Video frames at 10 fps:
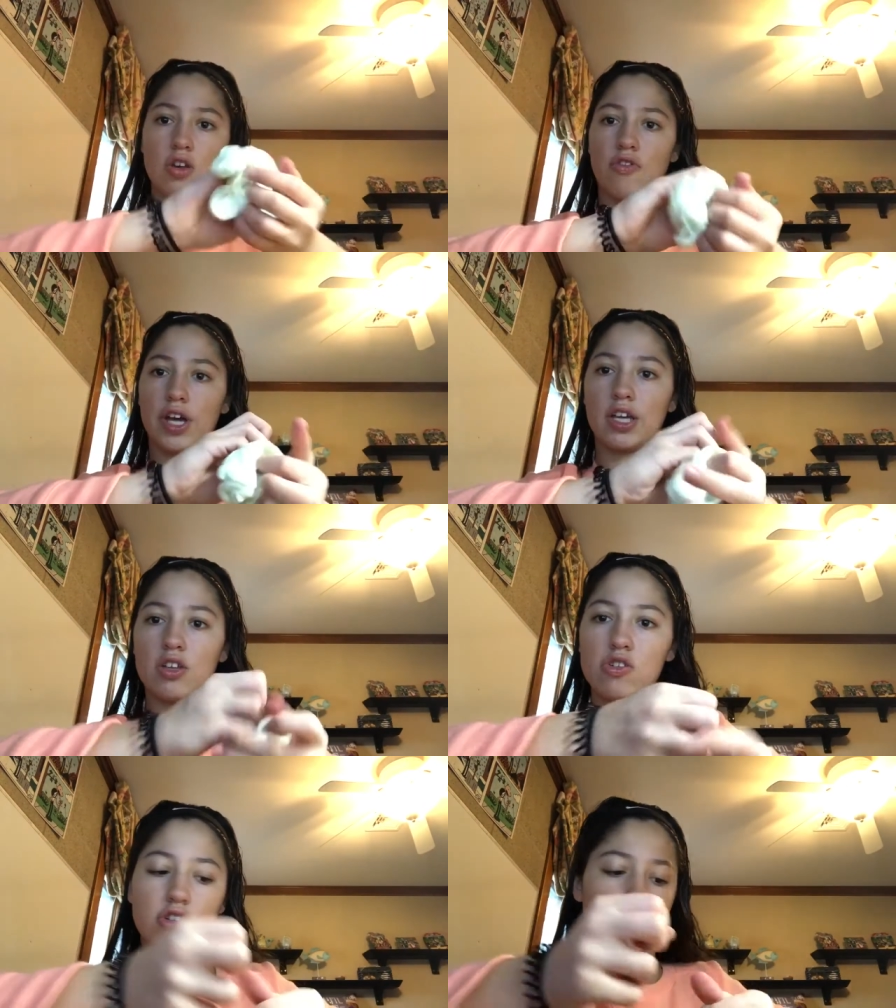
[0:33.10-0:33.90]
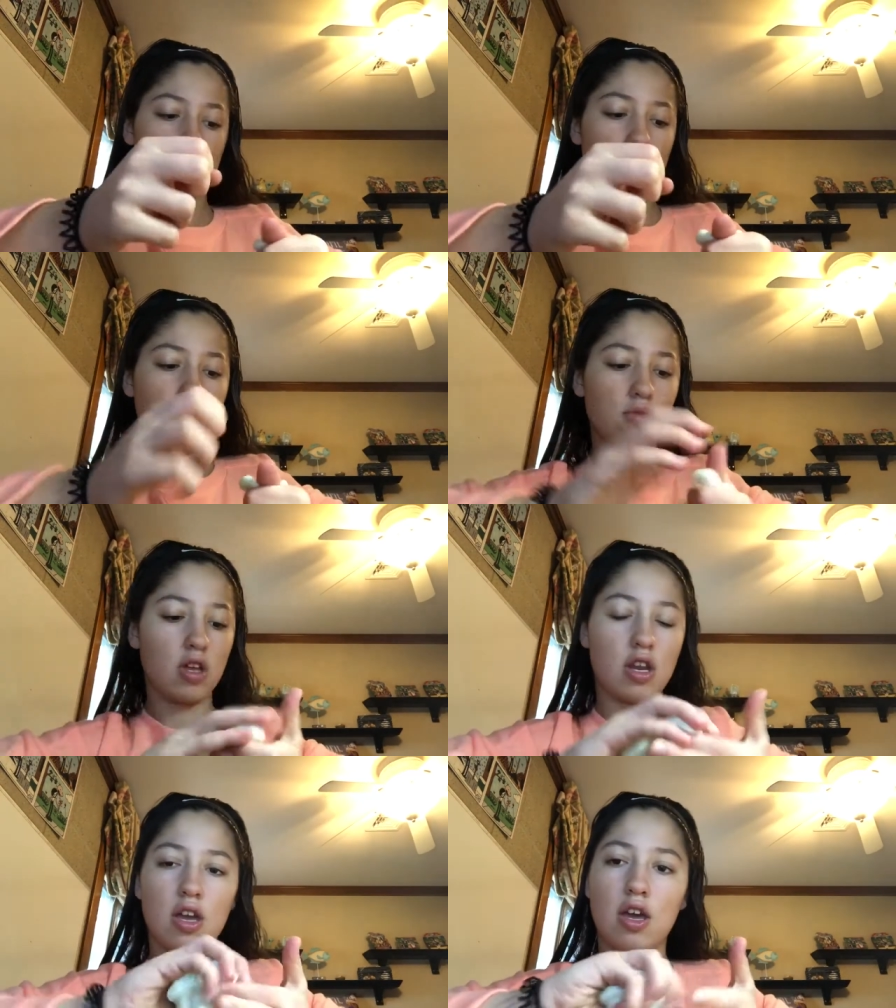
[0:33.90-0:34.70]
a regular slime
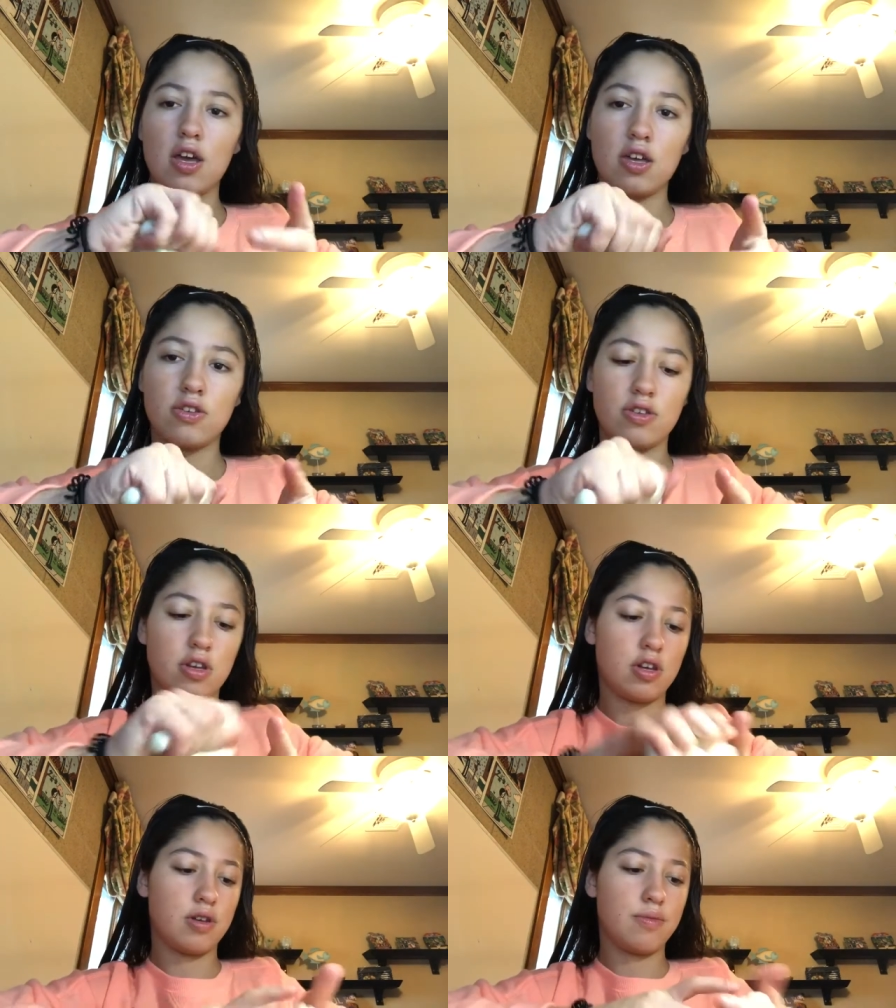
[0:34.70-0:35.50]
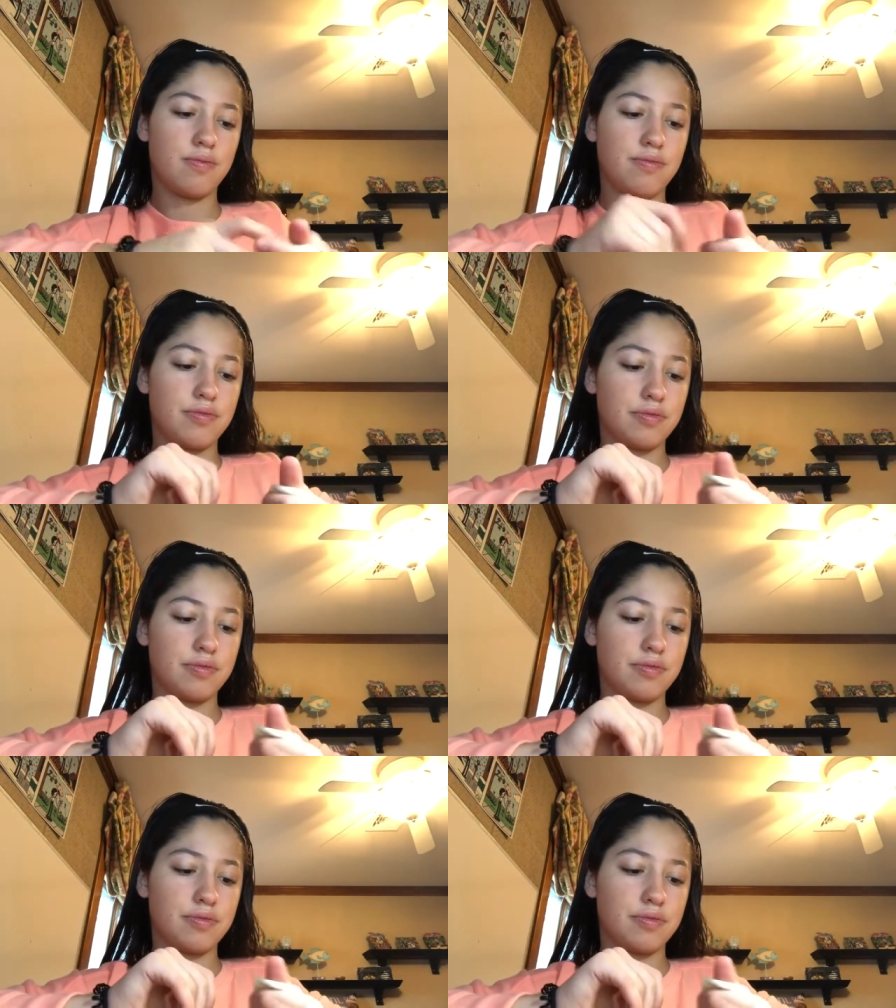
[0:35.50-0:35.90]
and it has um,